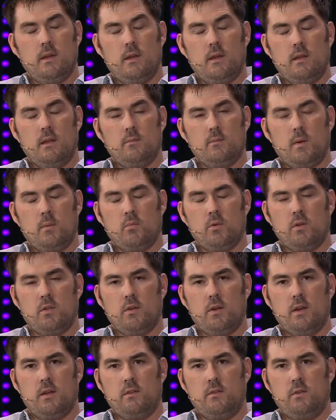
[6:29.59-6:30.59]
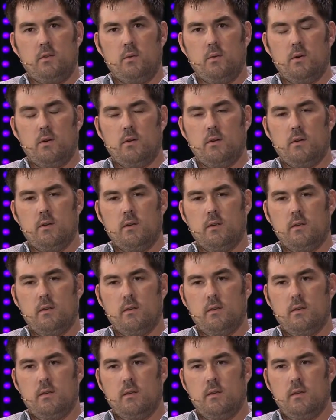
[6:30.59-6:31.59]
And my brother had
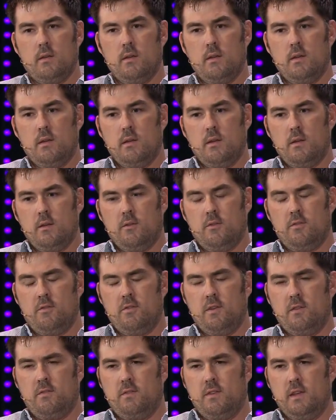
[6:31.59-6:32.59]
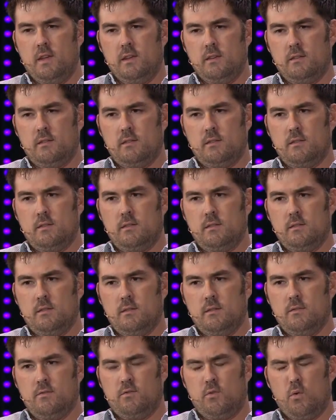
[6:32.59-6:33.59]

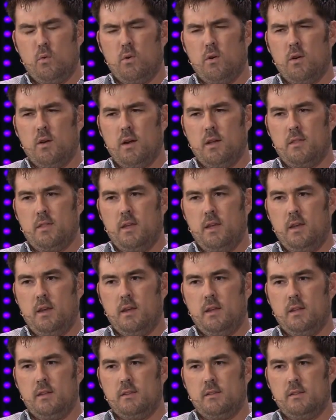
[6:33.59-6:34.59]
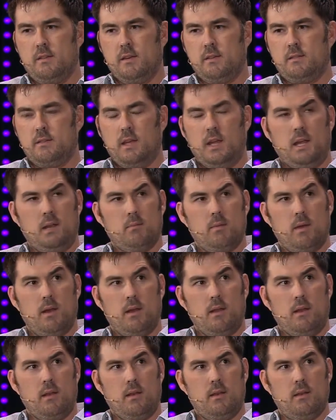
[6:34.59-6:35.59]
254, I think, and 16
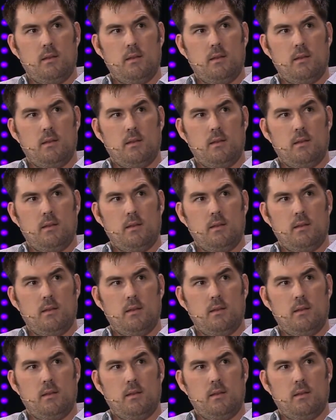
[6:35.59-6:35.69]
made it.